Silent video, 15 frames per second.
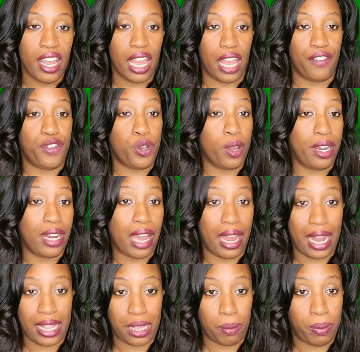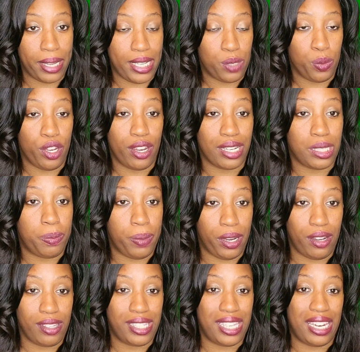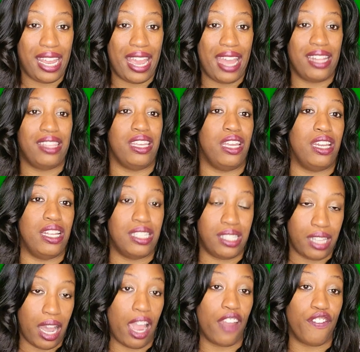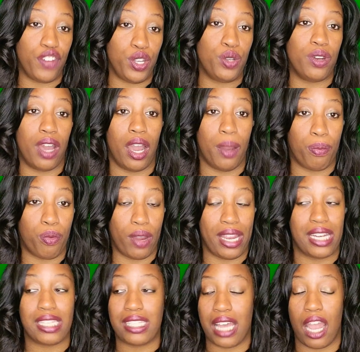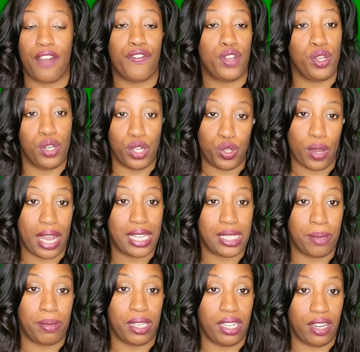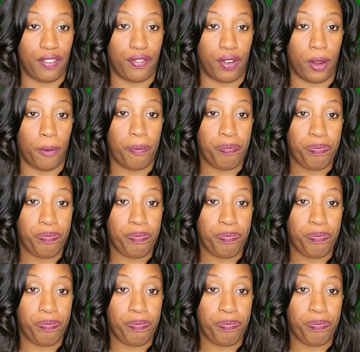If you are not at the place where you're experiencing that, then it's time for you to upgrade. It's time for you to try something different.